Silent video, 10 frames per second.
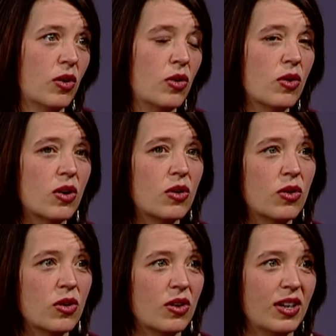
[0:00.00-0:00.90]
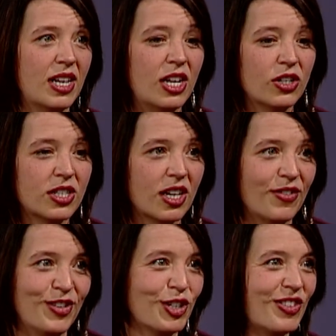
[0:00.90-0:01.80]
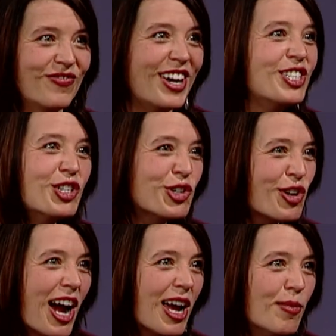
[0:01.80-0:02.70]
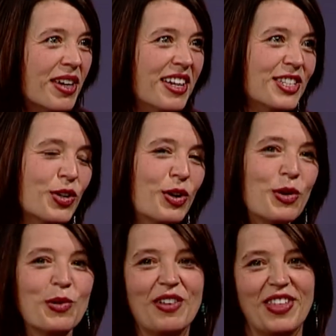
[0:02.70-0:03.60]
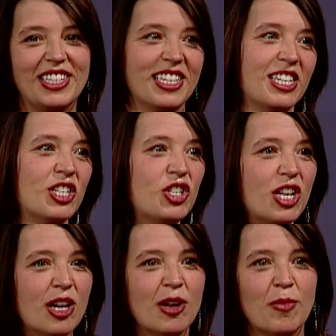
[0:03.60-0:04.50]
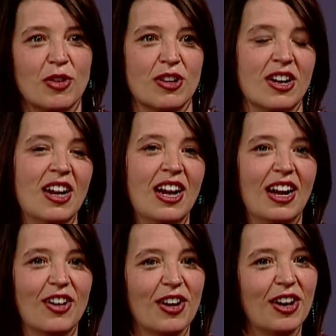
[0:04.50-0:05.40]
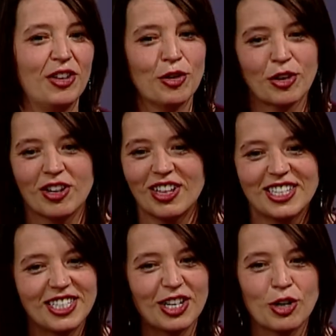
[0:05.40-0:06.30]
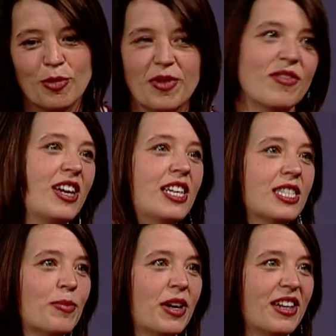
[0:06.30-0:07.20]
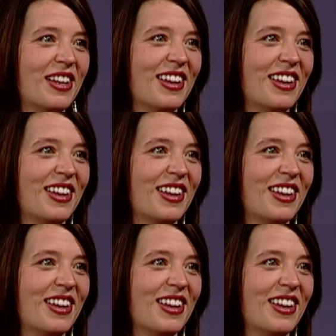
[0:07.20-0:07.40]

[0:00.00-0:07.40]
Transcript: who who get yourself your find your tribe. So I don't know if that's at a gym or or you're collecting a group of ladies. I have a walking